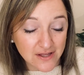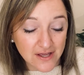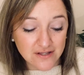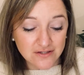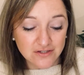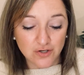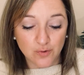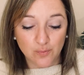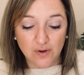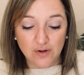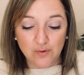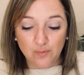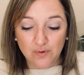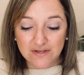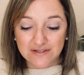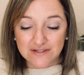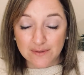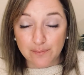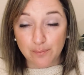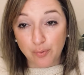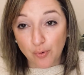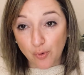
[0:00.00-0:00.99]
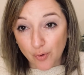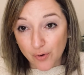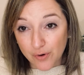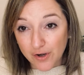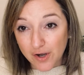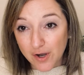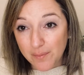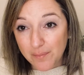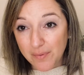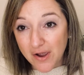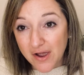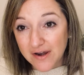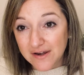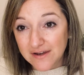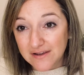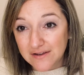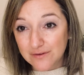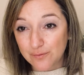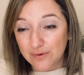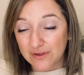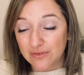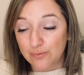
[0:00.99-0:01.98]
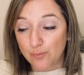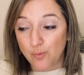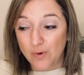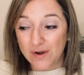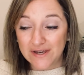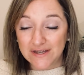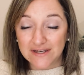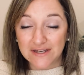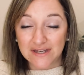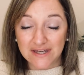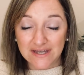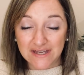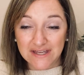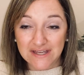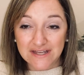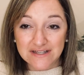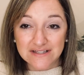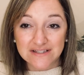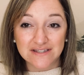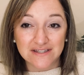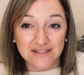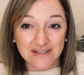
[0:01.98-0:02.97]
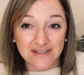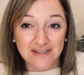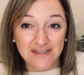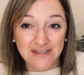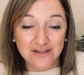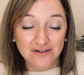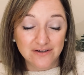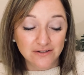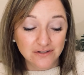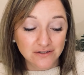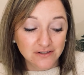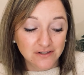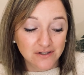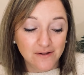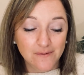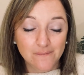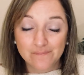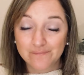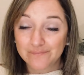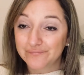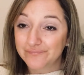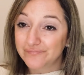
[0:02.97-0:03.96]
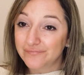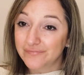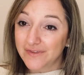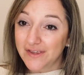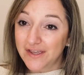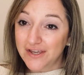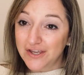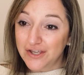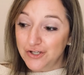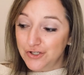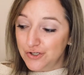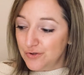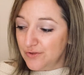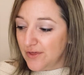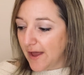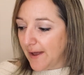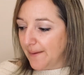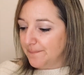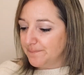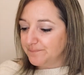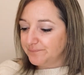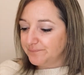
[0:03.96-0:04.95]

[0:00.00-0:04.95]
And so when we support our body with what it needs to heal, it can do that.